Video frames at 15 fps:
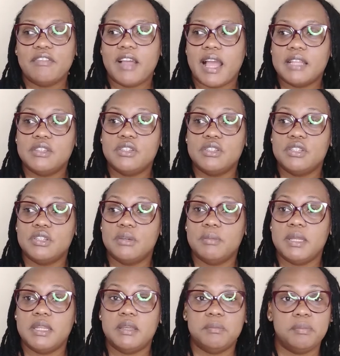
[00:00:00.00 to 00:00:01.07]
had to
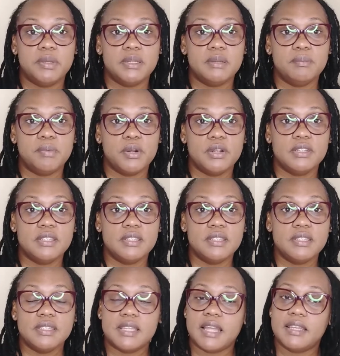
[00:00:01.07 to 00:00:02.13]
terminate
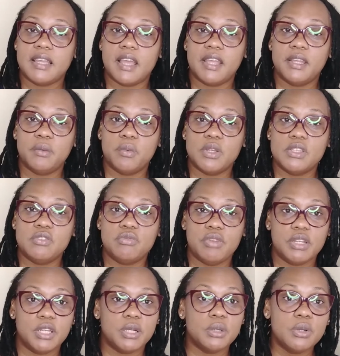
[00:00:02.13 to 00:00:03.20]
persons that I was
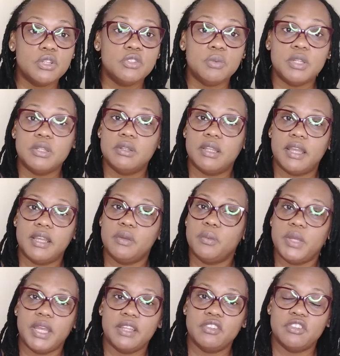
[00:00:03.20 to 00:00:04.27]
really close with, like
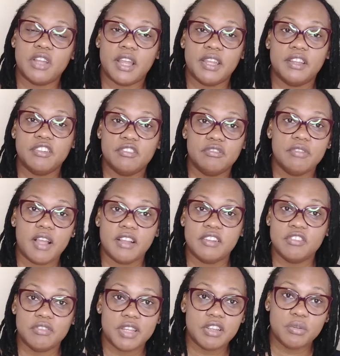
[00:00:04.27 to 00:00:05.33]
we enjoy a
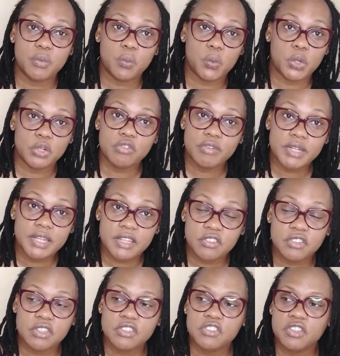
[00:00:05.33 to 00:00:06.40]
great work
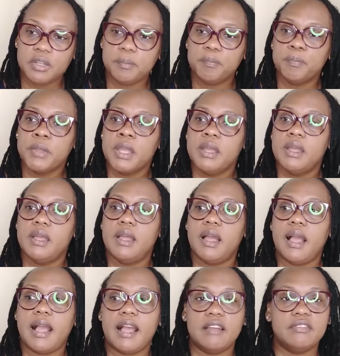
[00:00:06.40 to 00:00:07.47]
relationship.
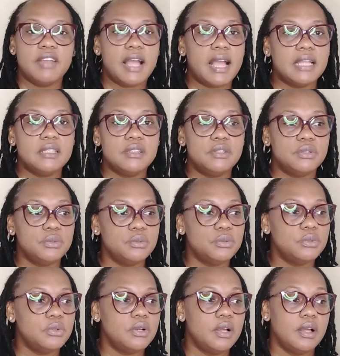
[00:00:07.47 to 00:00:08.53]
I've had
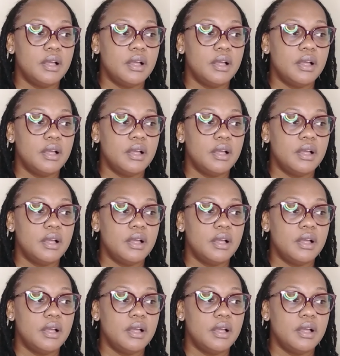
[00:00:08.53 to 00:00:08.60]
to